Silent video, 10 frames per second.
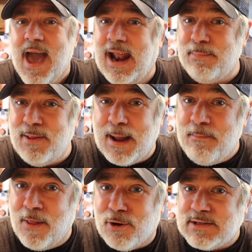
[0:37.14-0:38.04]
And I'd be like,
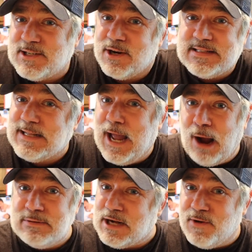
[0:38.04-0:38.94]
Mother, seriously,
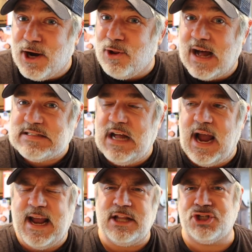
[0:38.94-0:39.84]
I was over here last
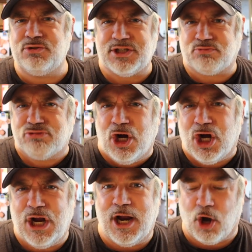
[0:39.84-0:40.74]
night. And then she was like,
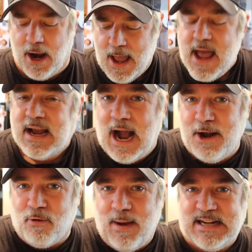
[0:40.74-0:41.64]
real angry.
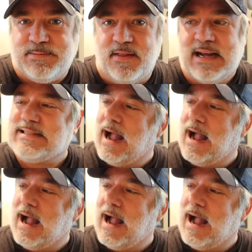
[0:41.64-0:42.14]
Kind of reminds me of this.